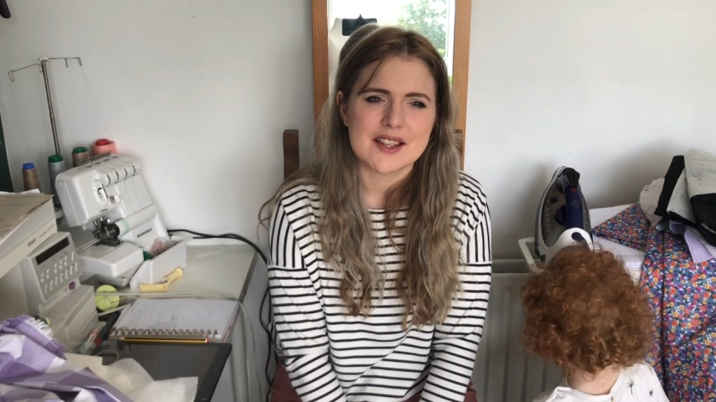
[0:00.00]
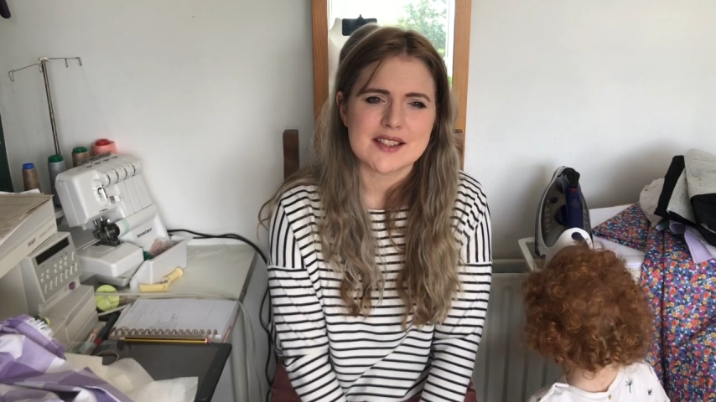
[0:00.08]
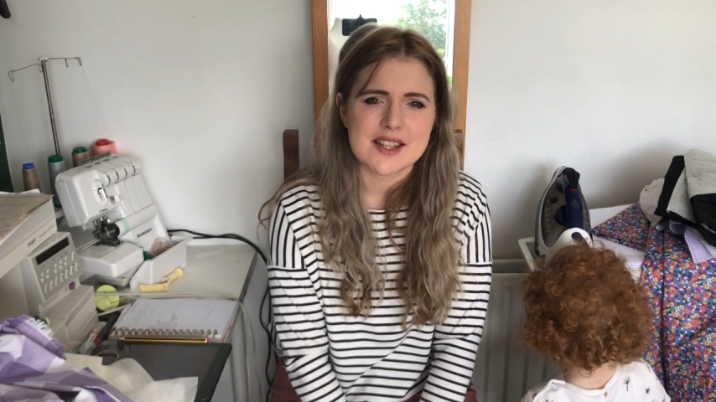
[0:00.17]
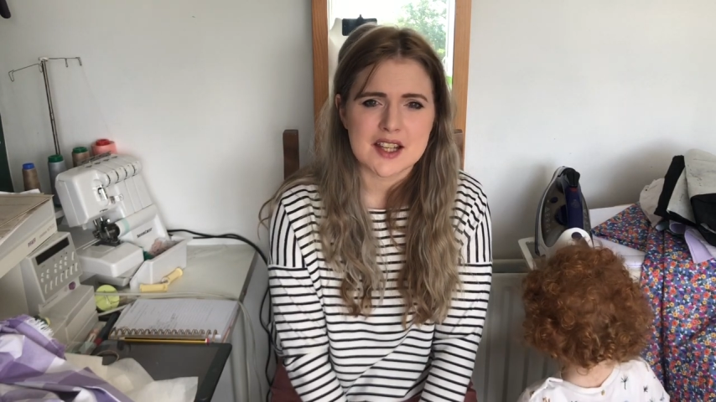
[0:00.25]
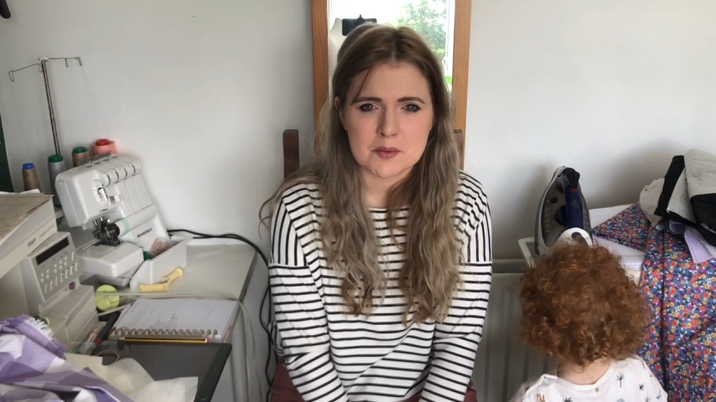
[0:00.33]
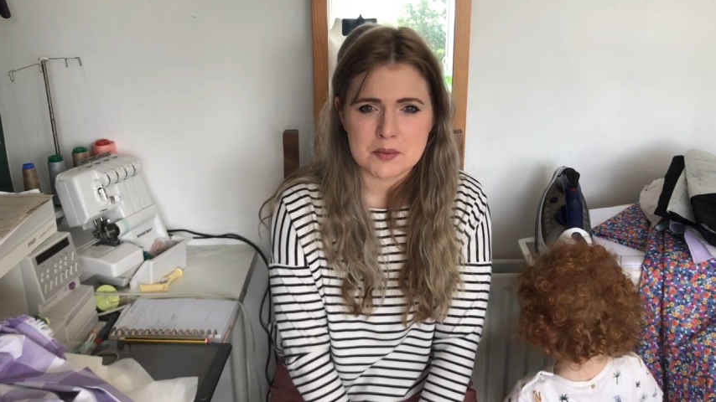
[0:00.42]

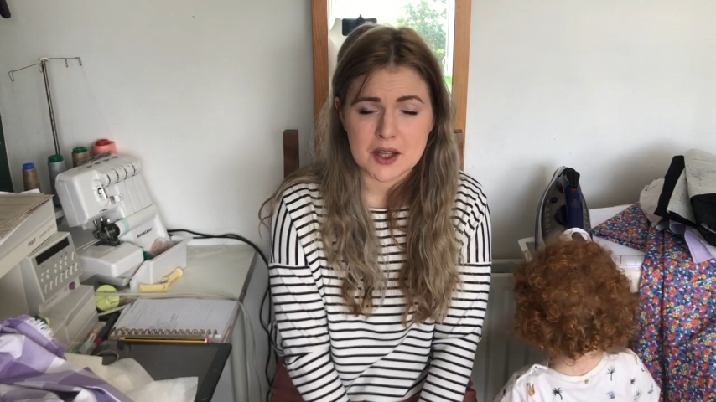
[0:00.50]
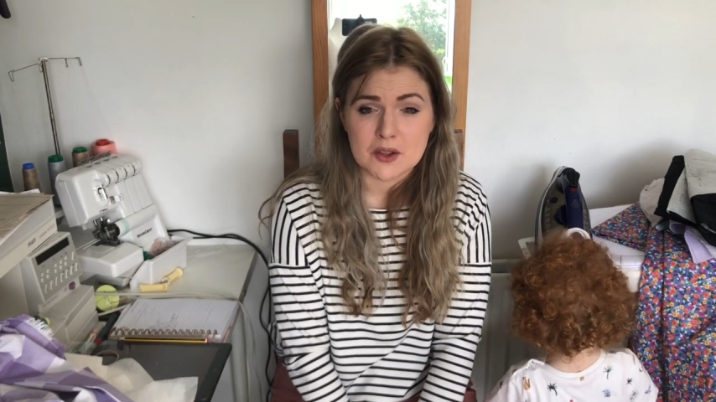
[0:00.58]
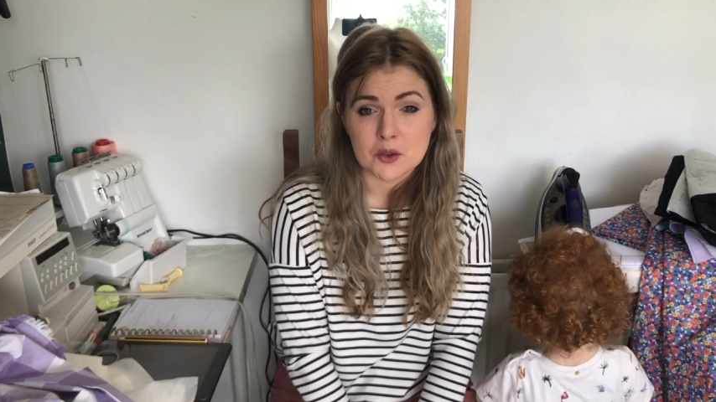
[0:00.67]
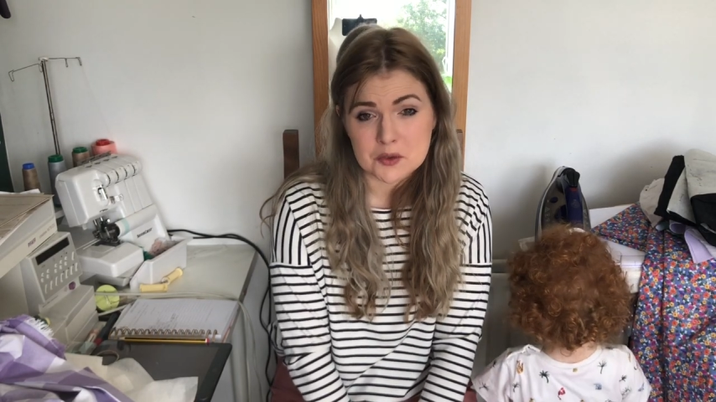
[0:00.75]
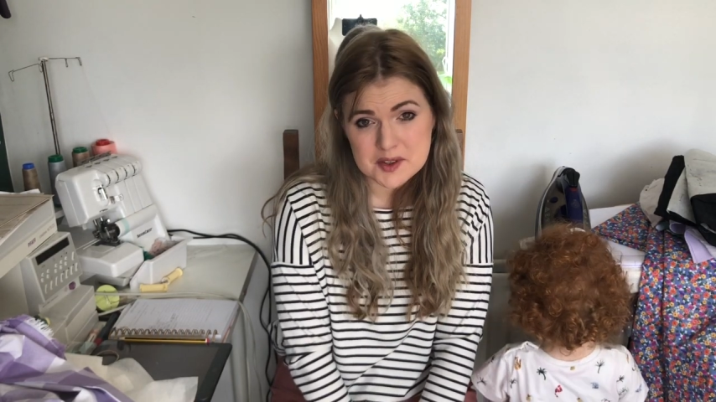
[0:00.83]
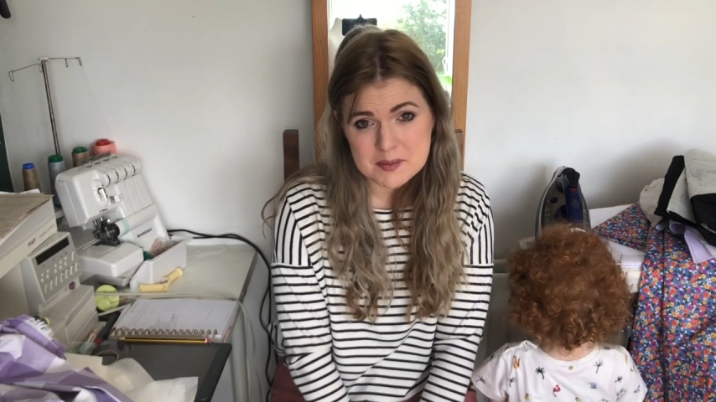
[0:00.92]
set up a
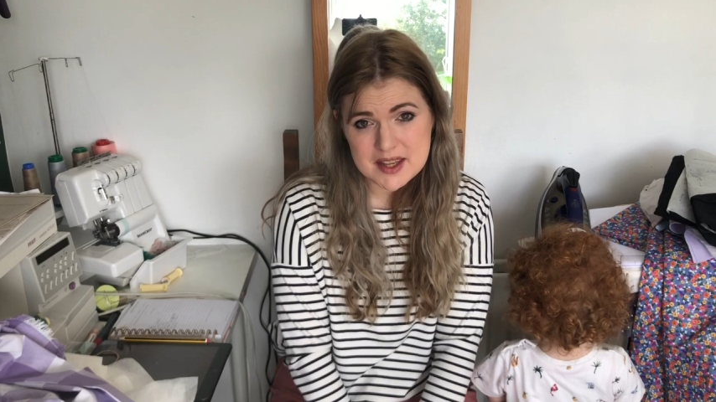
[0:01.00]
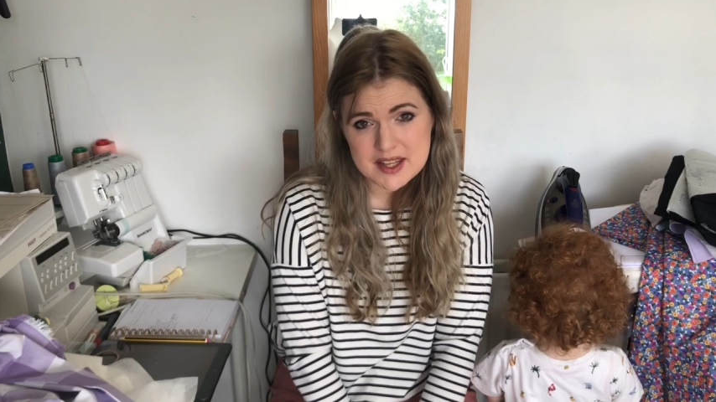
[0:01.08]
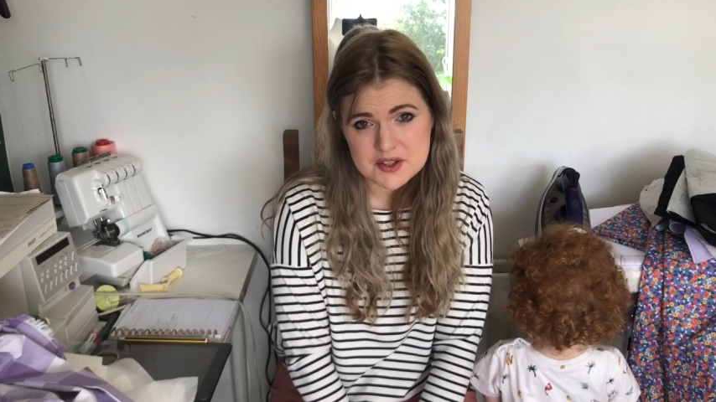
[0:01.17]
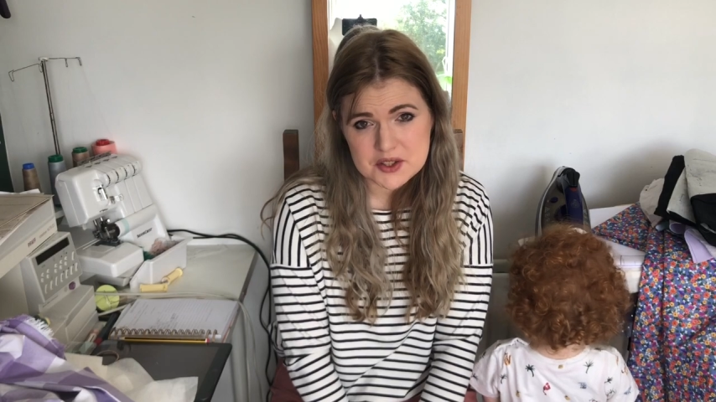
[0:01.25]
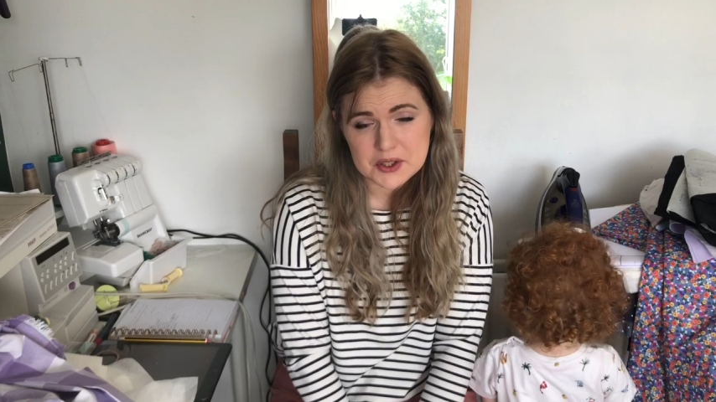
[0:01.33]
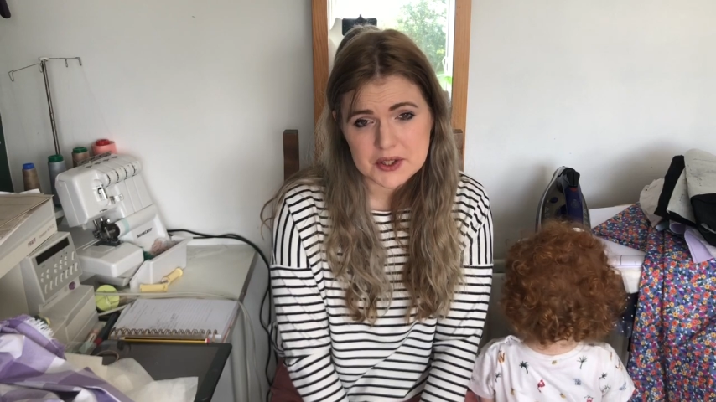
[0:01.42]
Ko-fi
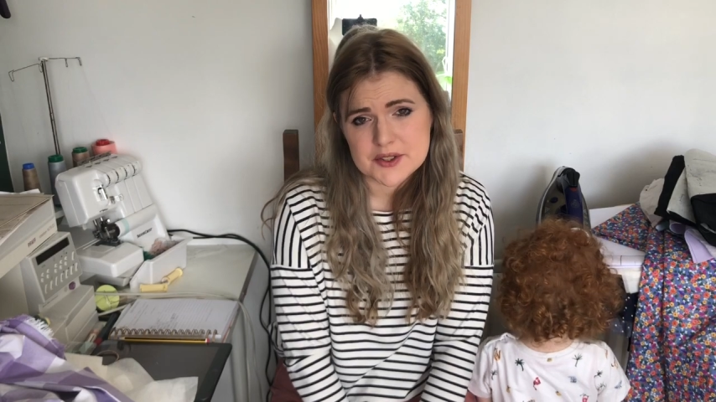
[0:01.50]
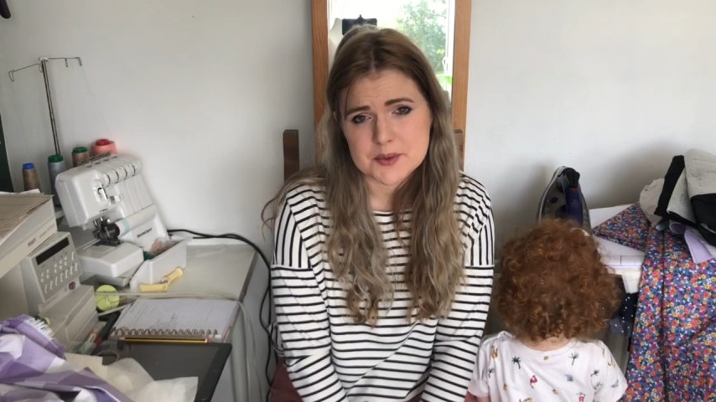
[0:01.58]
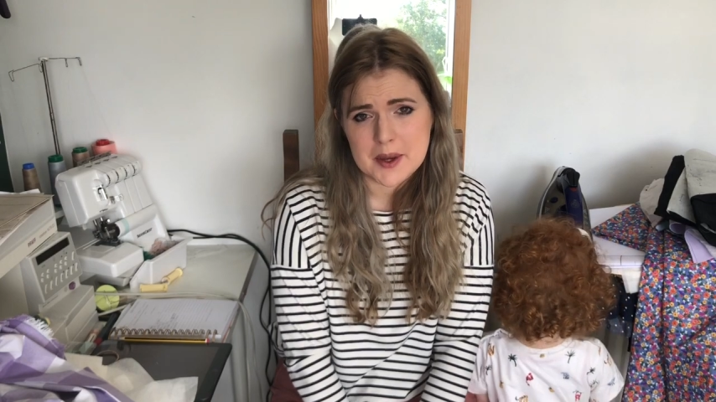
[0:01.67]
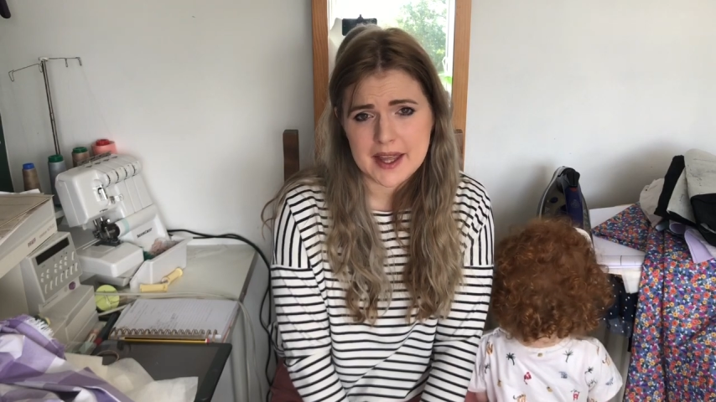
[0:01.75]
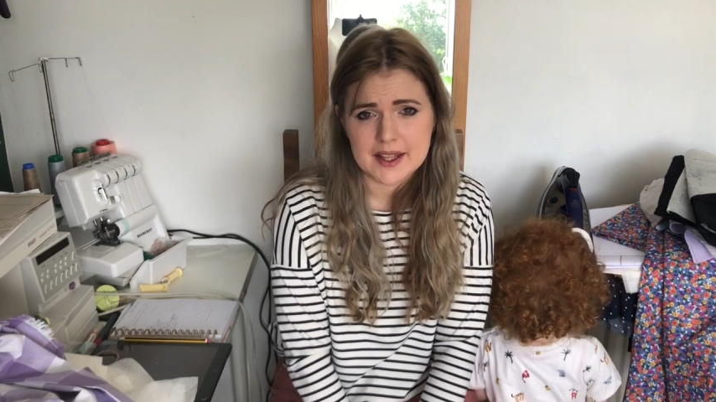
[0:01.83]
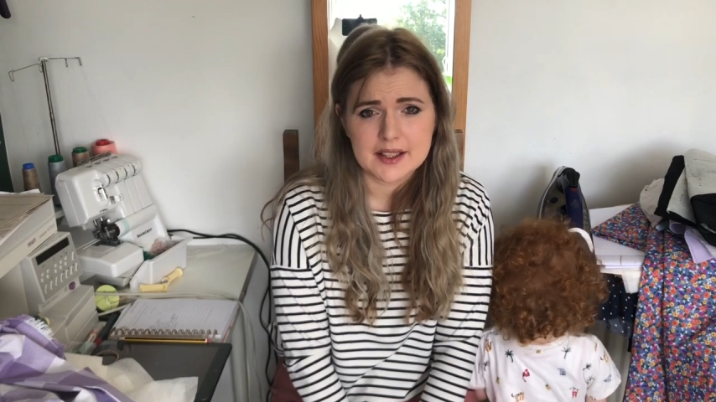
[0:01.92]
page now as
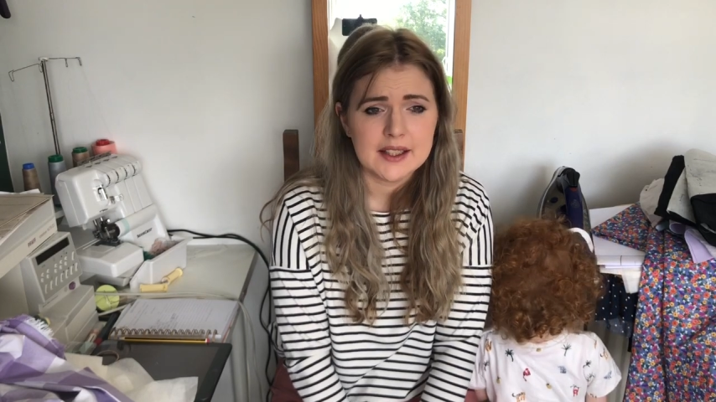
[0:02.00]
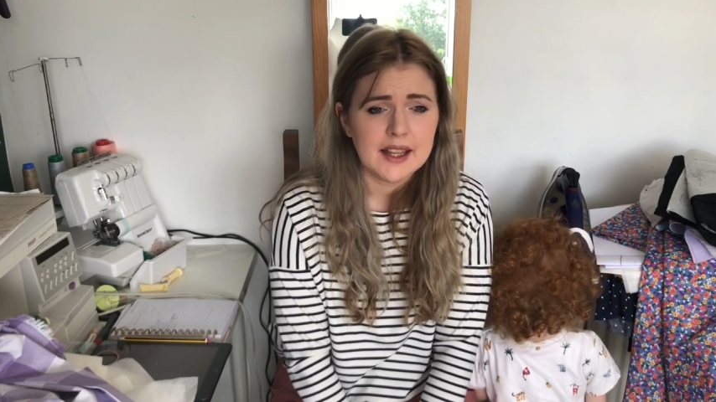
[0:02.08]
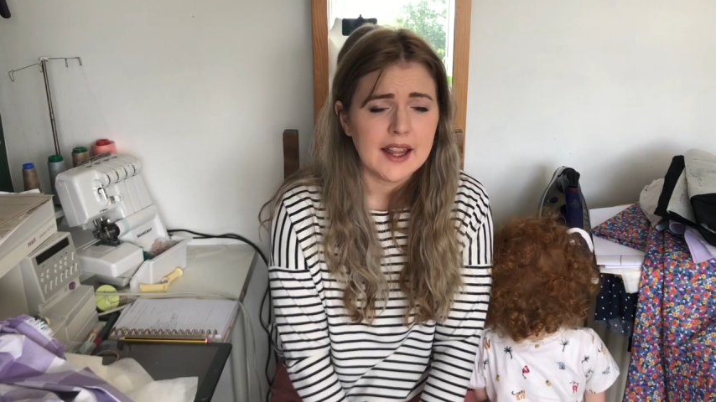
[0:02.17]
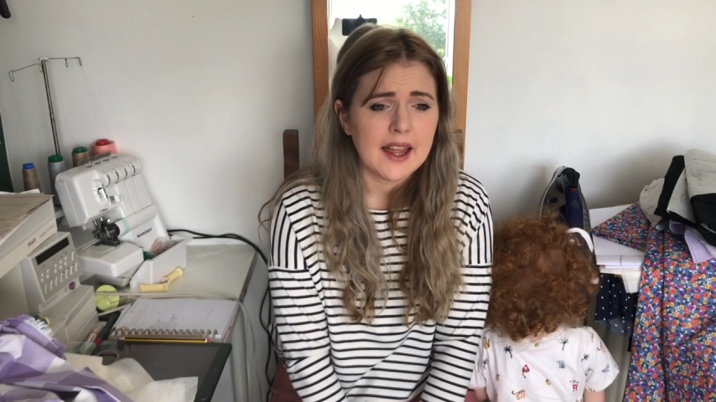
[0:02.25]
well.